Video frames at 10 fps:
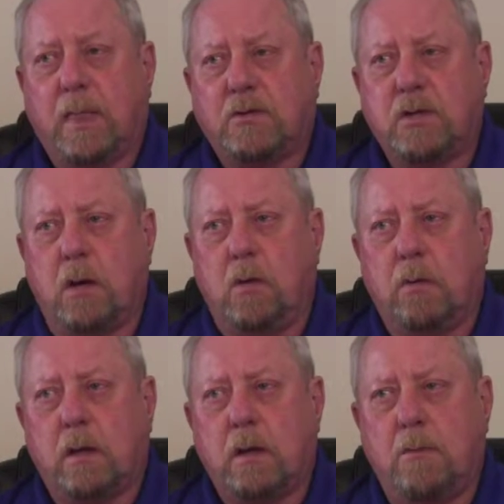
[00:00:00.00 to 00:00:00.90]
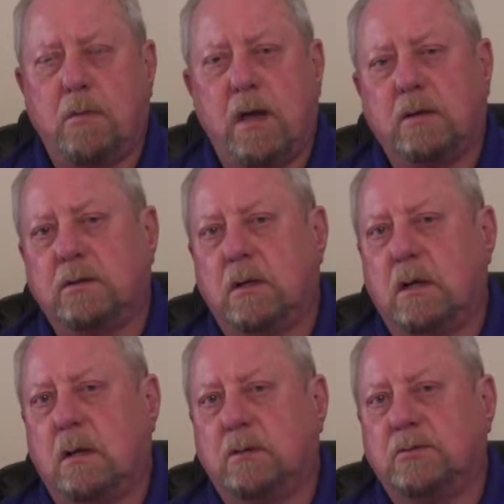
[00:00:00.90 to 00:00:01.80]
So come about
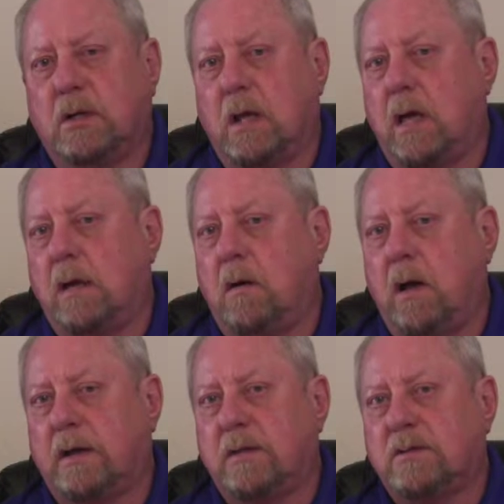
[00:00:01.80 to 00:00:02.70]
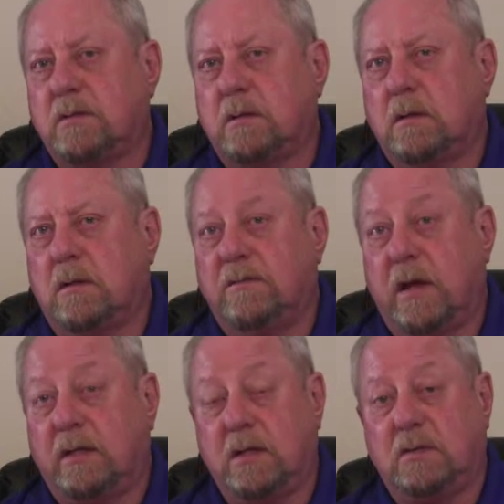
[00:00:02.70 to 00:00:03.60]
July, August of
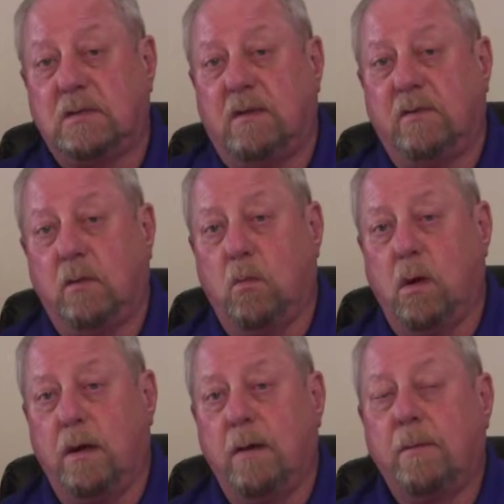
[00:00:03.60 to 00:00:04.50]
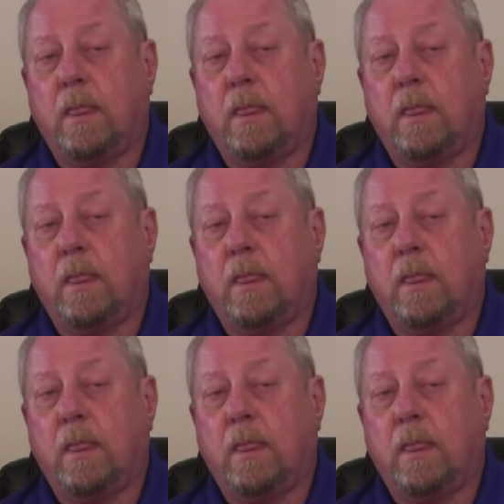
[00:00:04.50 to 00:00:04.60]
1971,